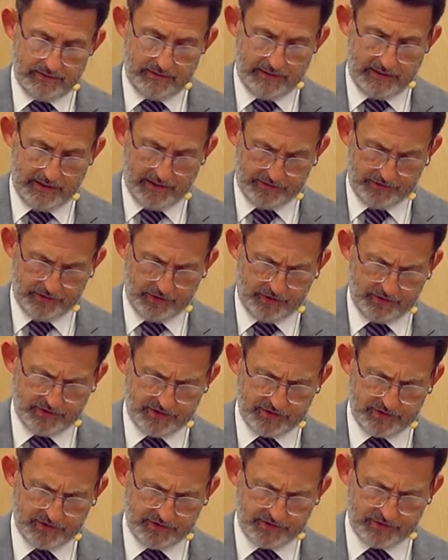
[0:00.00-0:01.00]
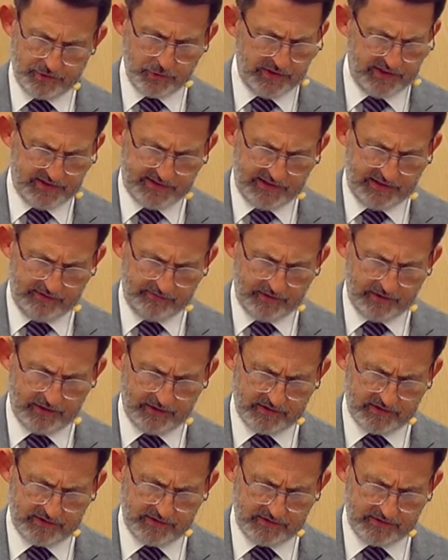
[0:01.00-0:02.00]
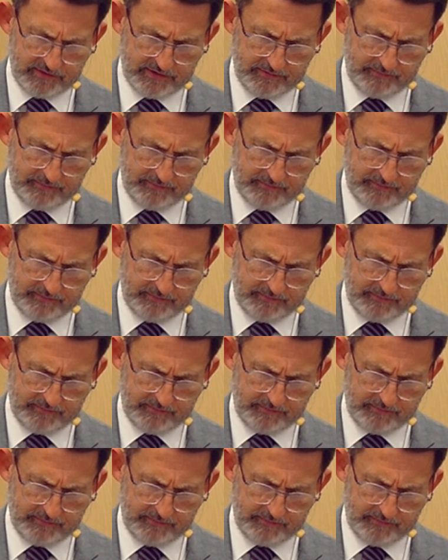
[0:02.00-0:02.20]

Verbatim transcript: and us, so he saved us.